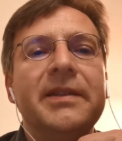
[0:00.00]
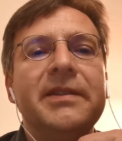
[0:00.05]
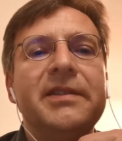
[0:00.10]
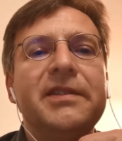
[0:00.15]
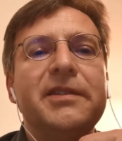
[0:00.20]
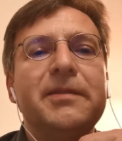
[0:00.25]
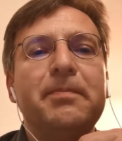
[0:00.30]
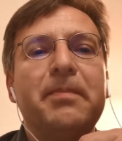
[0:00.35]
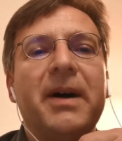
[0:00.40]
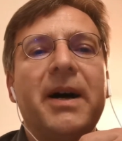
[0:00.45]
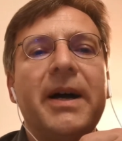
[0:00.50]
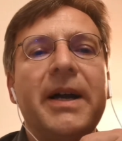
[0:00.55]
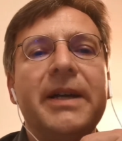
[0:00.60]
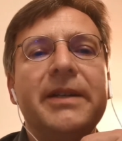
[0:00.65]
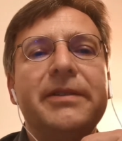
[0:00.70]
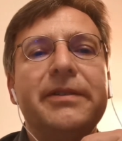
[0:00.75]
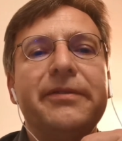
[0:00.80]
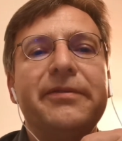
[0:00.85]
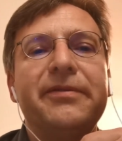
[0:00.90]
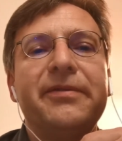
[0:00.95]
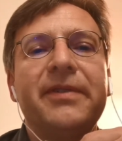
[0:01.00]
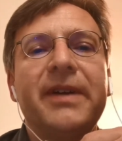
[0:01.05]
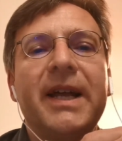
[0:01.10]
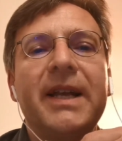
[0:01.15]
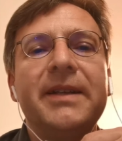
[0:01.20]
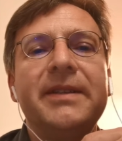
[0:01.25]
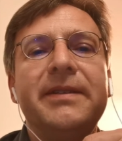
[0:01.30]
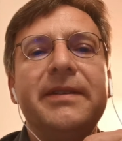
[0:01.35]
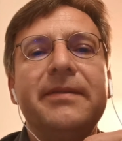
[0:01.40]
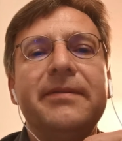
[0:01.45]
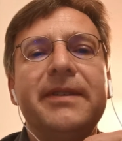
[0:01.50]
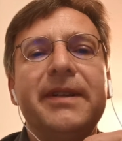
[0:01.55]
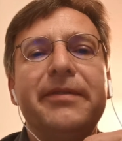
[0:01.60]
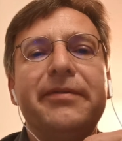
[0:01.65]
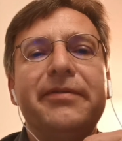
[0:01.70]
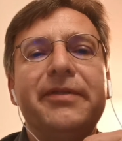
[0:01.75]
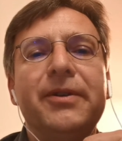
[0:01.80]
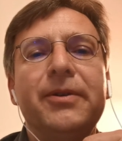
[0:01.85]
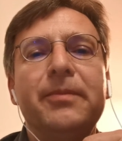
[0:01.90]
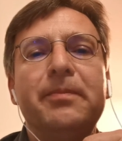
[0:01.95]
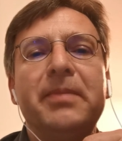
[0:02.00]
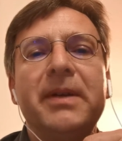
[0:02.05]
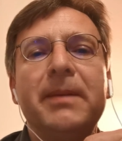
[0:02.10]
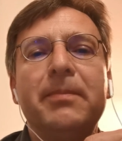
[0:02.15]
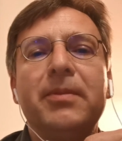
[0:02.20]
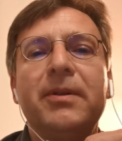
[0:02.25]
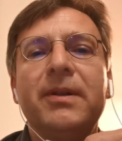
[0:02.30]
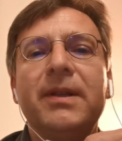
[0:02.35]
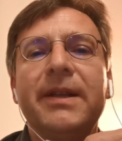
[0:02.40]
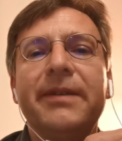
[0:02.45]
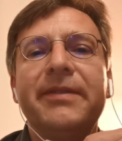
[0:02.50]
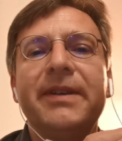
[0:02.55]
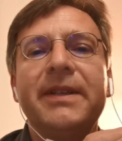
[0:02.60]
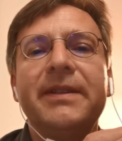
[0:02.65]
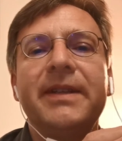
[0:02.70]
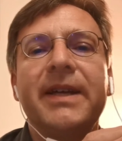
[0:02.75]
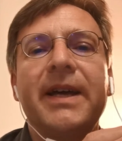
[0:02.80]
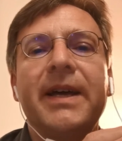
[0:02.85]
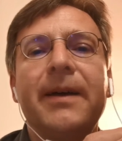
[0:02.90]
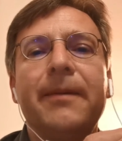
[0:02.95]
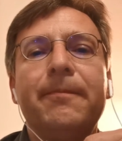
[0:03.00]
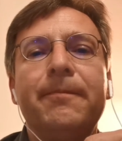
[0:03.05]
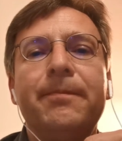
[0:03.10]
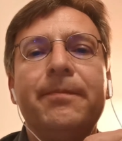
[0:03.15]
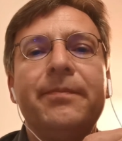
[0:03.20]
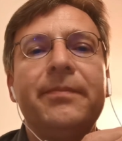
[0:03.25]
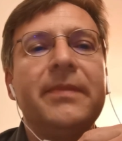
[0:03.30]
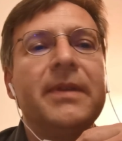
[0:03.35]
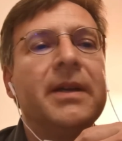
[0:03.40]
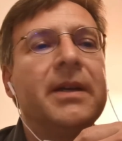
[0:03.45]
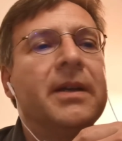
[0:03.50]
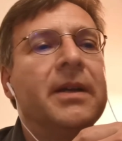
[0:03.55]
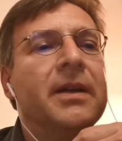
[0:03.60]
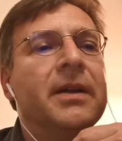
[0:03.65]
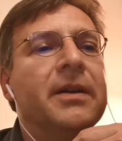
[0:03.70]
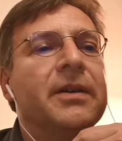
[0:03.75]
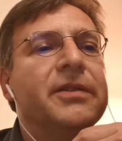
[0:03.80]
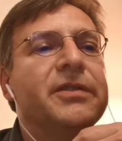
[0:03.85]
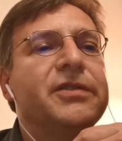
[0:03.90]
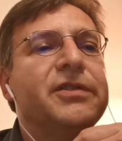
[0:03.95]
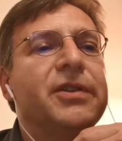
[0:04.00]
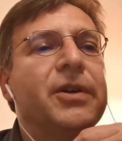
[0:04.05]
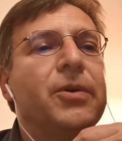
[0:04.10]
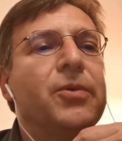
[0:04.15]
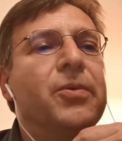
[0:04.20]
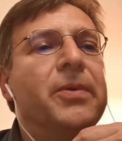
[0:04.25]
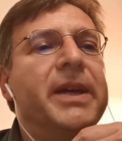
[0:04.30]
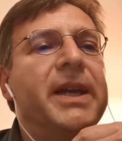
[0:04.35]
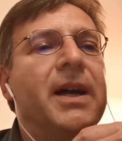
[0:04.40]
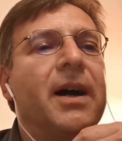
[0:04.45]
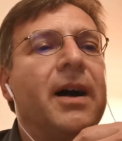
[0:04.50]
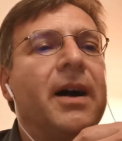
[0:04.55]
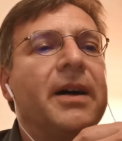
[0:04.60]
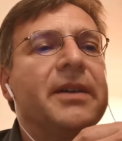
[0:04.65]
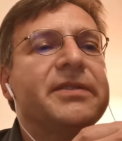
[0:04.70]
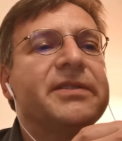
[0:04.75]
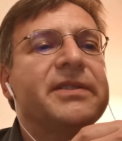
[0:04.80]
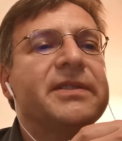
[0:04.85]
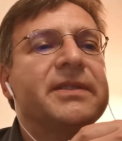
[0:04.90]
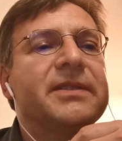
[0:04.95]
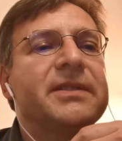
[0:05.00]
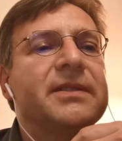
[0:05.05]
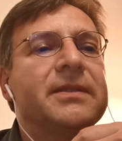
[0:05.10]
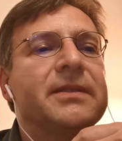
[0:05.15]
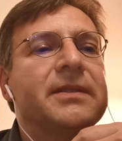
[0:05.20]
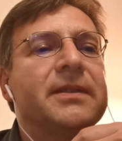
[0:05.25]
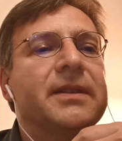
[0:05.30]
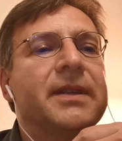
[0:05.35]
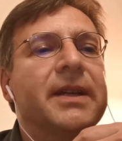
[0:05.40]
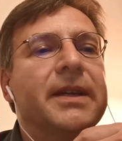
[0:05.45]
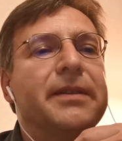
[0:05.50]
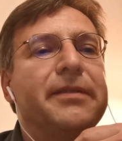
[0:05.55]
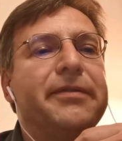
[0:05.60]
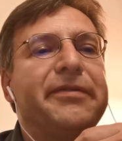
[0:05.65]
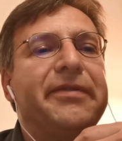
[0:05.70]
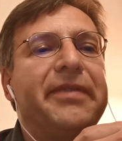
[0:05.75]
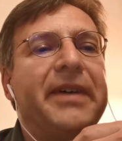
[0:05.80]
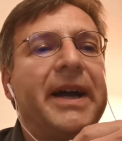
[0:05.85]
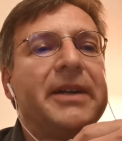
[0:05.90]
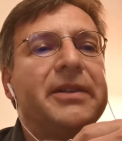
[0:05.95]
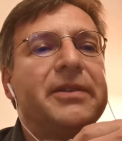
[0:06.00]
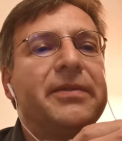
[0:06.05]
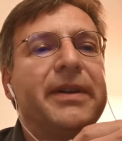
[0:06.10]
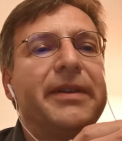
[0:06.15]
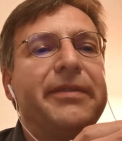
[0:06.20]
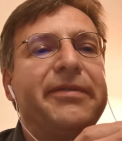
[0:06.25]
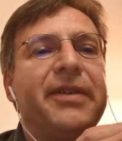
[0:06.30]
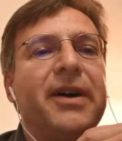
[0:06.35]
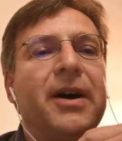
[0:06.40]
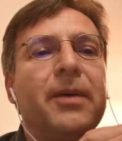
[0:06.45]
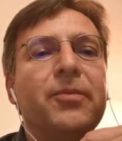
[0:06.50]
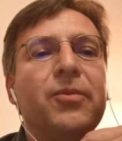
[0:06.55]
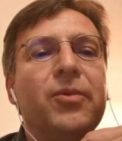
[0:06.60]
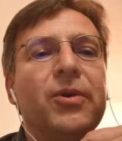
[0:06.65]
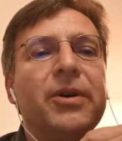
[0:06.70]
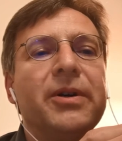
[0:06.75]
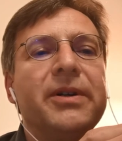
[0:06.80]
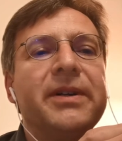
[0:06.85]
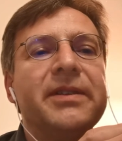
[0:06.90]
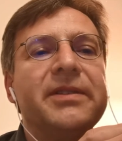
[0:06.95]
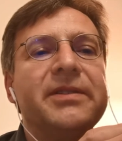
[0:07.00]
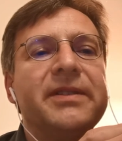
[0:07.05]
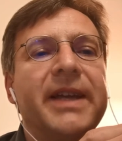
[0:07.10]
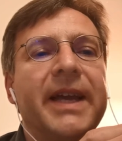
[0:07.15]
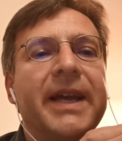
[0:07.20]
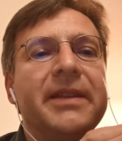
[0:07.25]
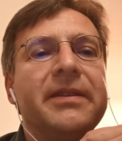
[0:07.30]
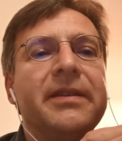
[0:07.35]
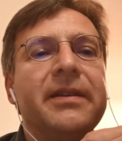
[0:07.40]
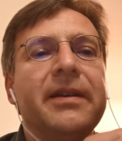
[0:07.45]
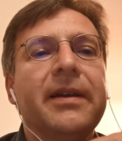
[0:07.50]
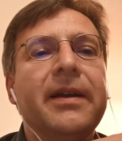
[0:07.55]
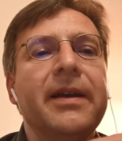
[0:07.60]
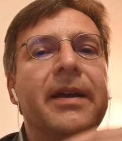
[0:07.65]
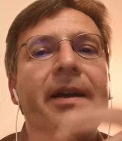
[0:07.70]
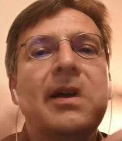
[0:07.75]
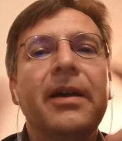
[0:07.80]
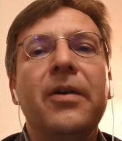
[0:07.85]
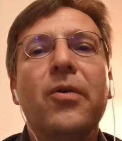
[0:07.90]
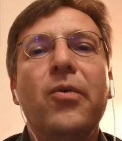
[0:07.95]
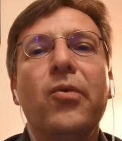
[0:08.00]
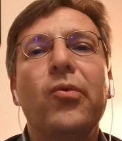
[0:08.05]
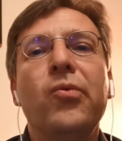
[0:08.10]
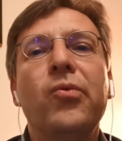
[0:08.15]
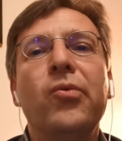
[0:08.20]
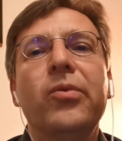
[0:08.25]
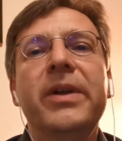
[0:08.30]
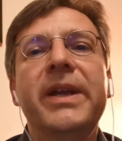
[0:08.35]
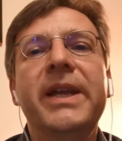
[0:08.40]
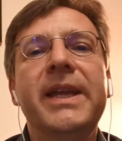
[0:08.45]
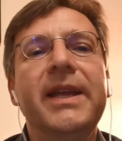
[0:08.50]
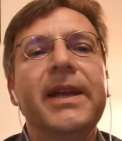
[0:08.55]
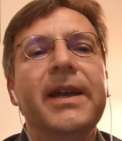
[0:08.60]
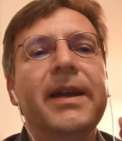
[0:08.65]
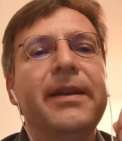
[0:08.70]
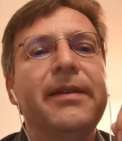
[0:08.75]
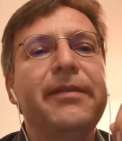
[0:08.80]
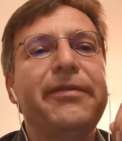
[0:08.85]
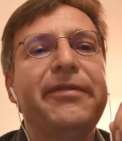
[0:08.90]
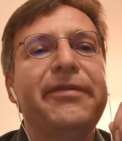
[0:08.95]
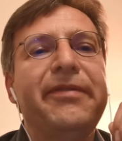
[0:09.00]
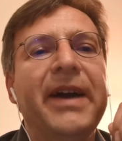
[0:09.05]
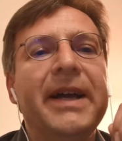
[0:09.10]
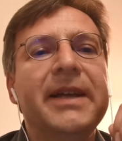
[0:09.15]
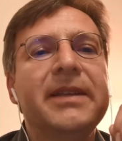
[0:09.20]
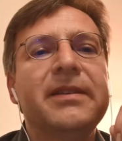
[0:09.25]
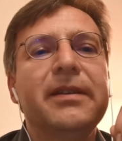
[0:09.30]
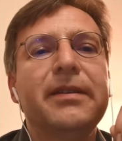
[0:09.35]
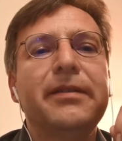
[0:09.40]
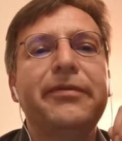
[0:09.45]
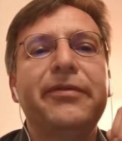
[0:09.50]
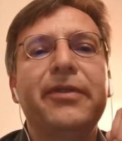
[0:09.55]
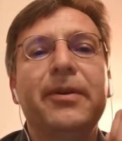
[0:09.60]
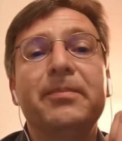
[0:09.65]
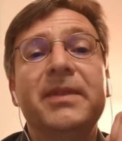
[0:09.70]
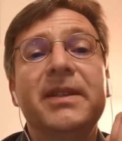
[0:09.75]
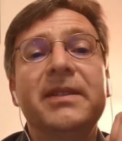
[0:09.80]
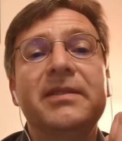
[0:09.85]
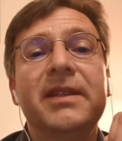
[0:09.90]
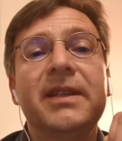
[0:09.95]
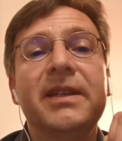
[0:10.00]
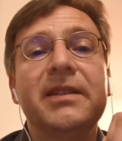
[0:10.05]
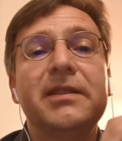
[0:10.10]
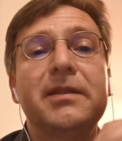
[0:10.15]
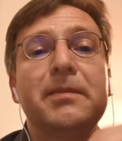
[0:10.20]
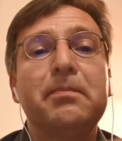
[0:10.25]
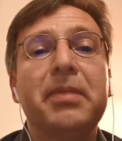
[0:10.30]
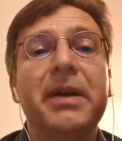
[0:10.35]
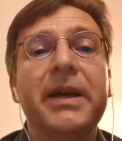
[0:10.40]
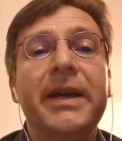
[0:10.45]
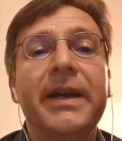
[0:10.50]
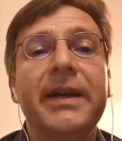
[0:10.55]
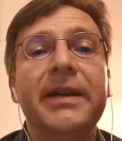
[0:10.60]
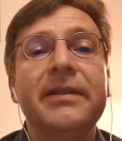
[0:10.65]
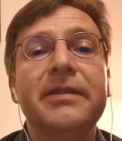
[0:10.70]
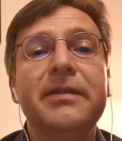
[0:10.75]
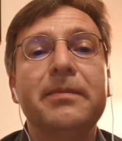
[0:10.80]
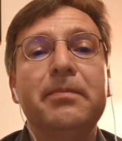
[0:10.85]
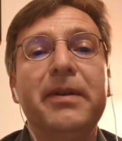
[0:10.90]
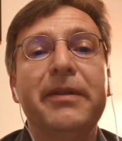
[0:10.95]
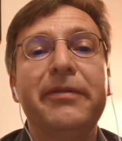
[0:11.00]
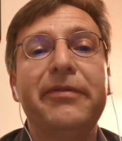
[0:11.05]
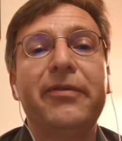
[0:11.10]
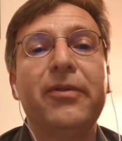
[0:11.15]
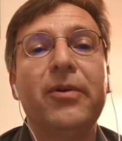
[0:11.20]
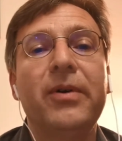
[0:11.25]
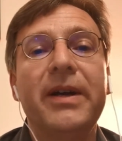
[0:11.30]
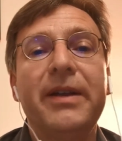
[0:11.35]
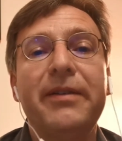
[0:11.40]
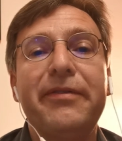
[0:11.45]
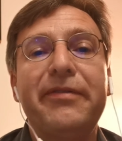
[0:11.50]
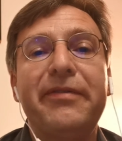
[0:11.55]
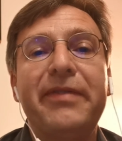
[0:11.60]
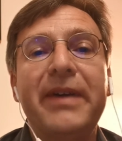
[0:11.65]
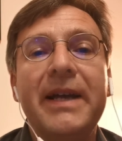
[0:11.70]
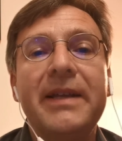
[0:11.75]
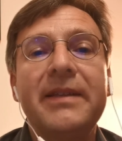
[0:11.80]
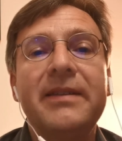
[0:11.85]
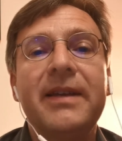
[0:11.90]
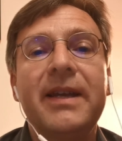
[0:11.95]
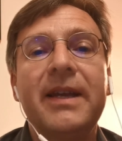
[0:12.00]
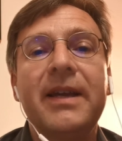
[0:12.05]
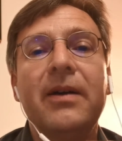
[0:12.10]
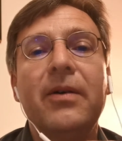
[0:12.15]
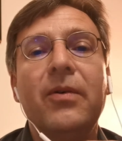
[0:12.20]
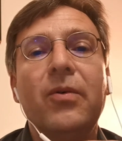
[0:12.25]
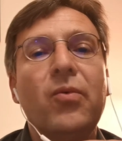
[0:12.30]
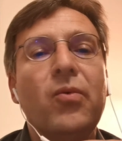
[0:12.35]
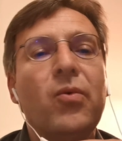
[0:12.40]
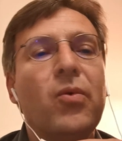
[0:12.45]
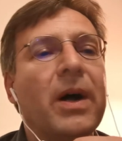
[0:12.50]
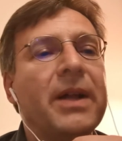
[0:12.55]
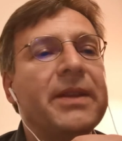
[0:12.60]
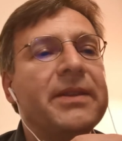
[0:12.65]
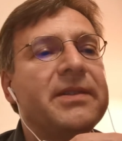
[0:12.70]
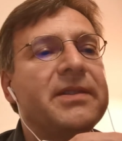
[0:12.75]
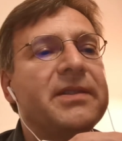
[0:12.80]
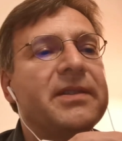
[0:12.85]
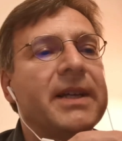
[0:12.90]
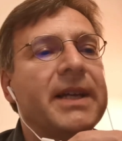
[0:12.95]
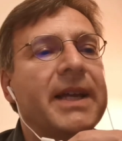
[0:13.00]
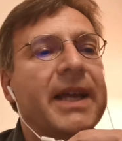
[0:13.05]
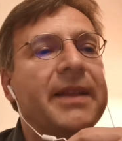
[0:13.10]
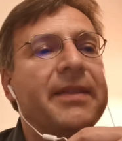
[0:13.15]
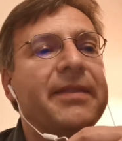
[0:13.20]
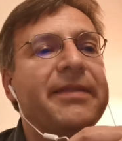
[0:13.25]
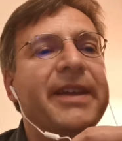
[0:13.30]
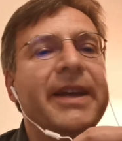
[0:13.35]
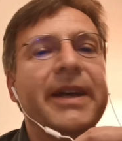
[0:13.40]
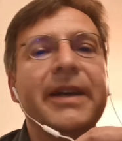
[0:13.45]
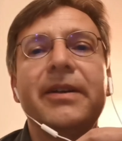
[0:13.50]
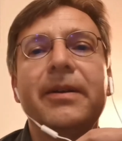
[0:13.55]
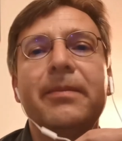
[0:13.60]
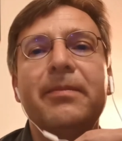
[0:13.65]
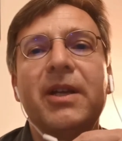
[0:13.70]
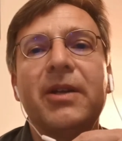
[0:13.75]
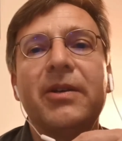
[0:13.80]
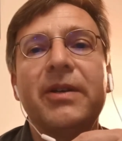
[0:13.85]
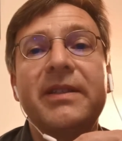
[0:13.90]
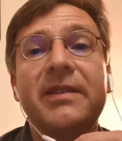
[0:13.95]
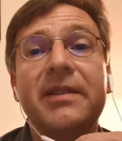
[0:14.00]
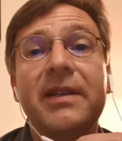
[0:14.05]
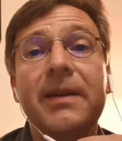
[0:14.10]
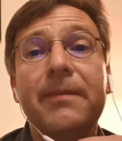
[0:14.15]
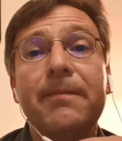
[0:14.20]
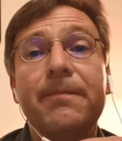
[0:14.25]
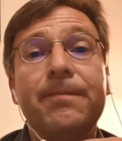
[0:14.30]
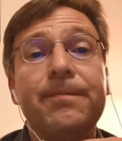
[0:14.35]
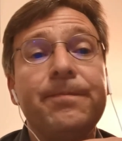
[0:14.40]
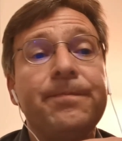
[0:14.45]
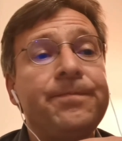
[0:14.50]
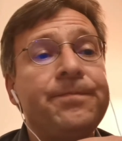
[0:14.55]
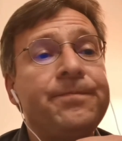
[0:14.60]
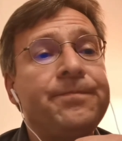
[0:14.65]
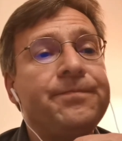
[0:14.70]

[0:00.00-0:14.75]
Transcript: in spite of relatively few people living there. So we asked, did factory farm workers get reinfected from diseased pigs before infecting once again their community?